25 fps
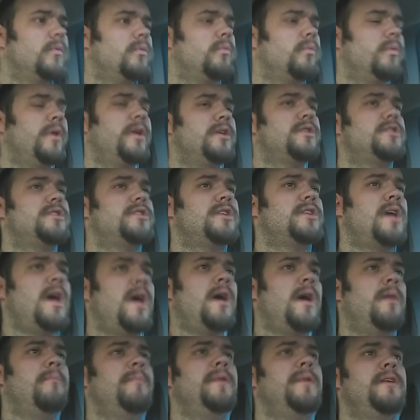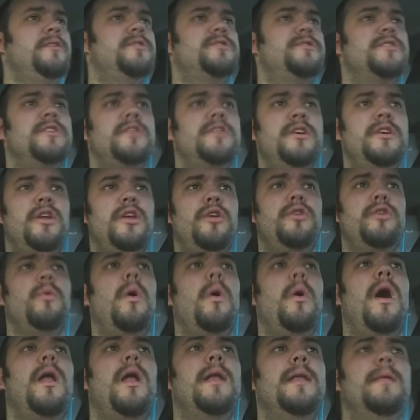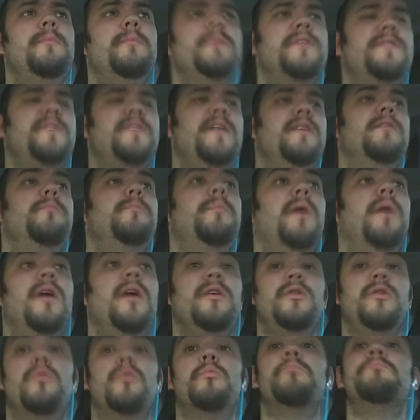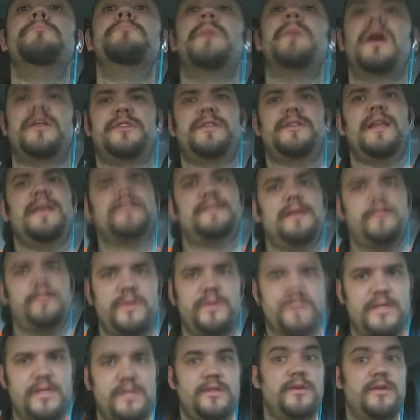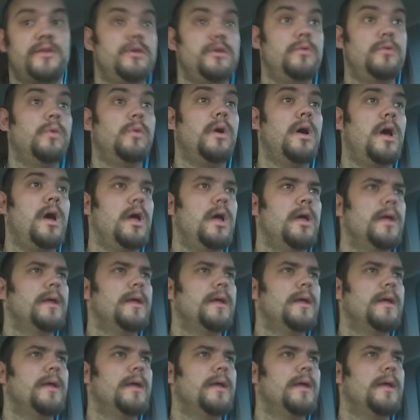which means that, you know, you are limited, but you're much less limited than you were.